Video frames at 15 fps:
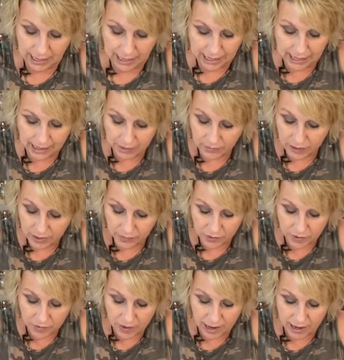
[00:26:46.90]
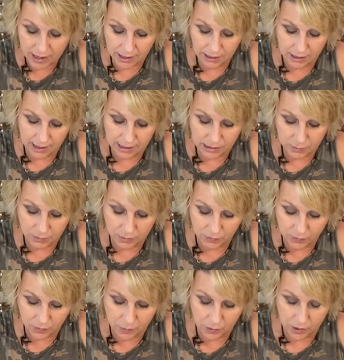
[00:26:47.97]
And even if you've had a class
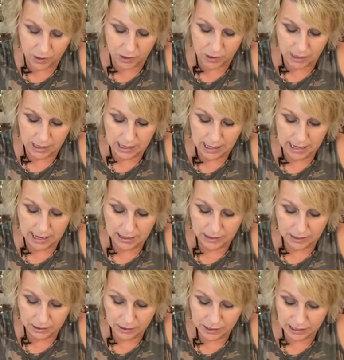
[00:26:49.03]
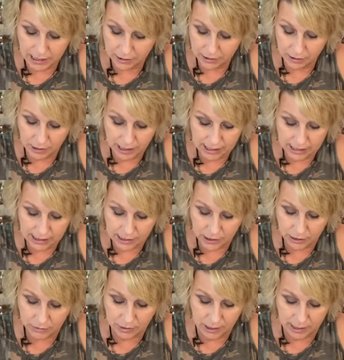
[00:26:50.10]
before, and there's another class
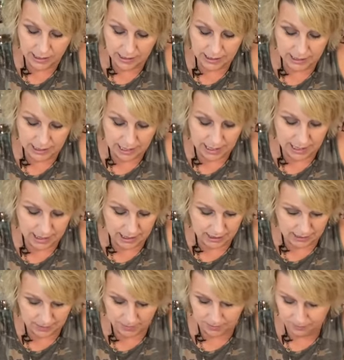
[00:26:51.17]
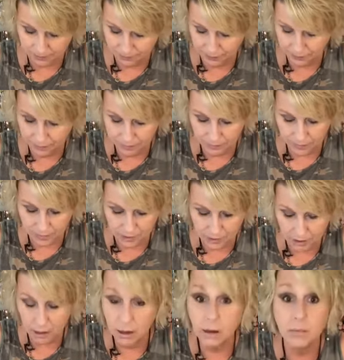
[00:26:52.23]
that you'd like to take,
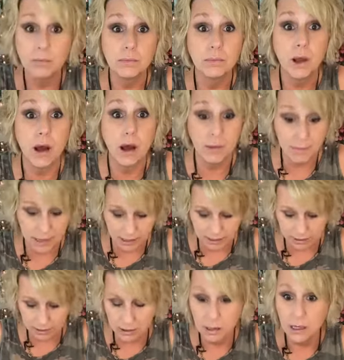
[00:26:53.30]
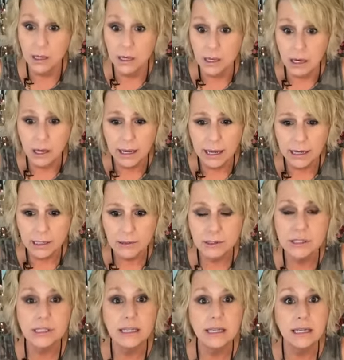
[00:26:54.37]
um, comment. Can you
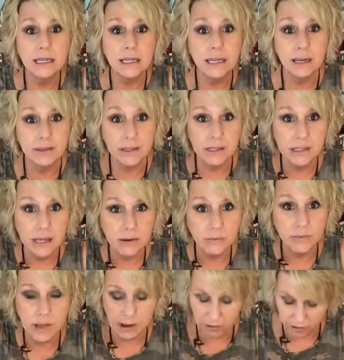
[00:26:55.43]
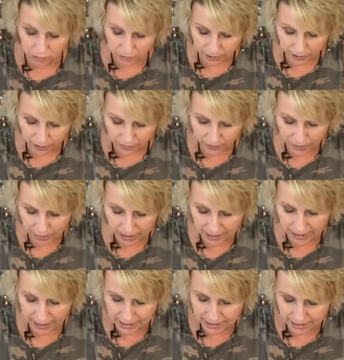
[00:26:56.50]
see? Yeah, the sunflower right over my
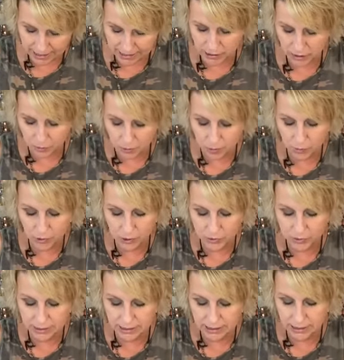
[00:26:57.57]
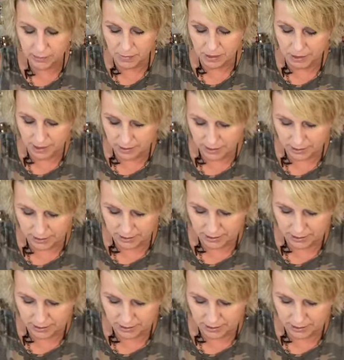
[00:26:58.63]
head is the one we're doing this month.